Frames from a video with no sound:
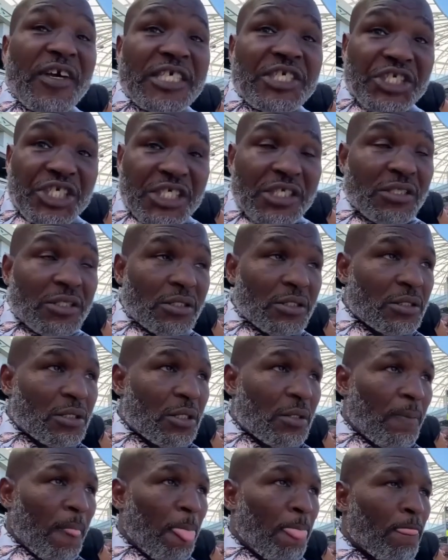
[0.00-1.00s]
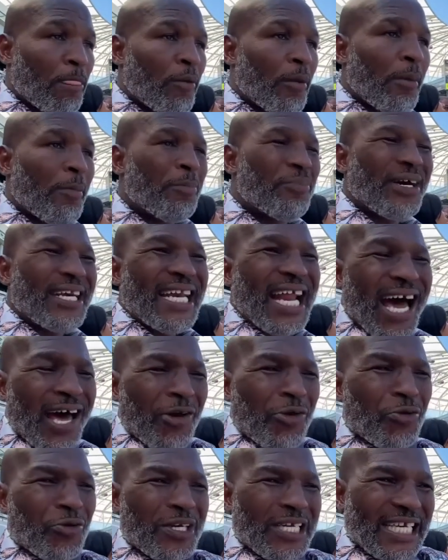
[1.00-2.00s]
It's not because of that.
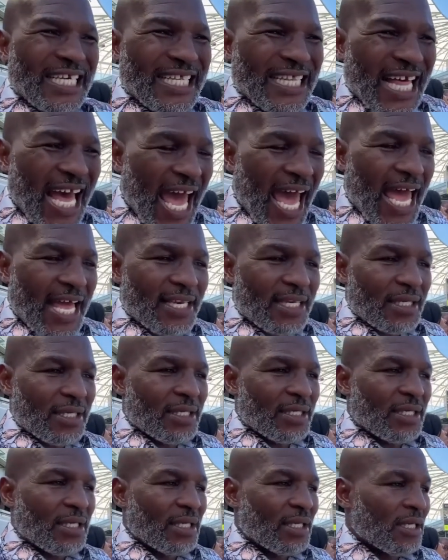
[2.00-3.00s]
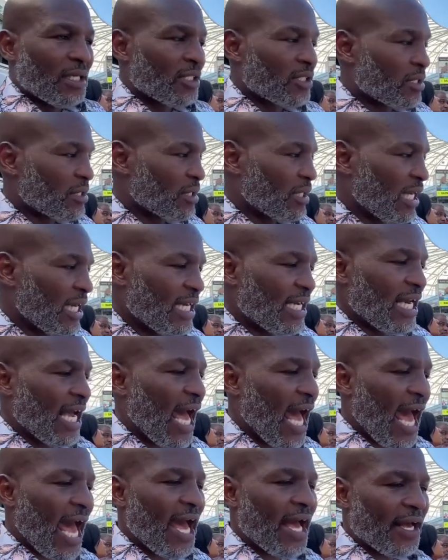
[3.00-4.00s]
I think Scott helps
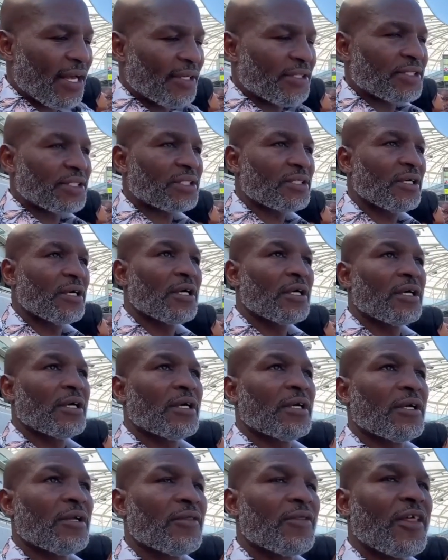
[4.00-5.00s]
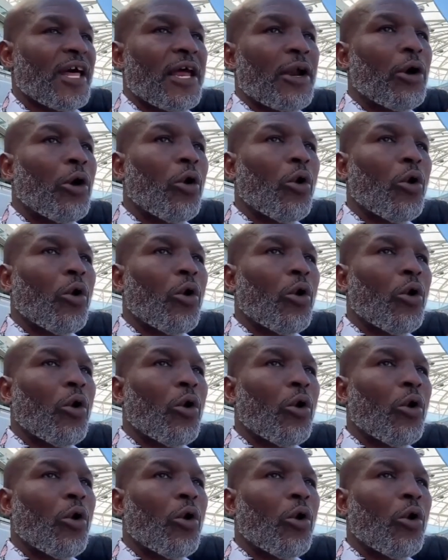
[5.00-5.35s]
him with a new look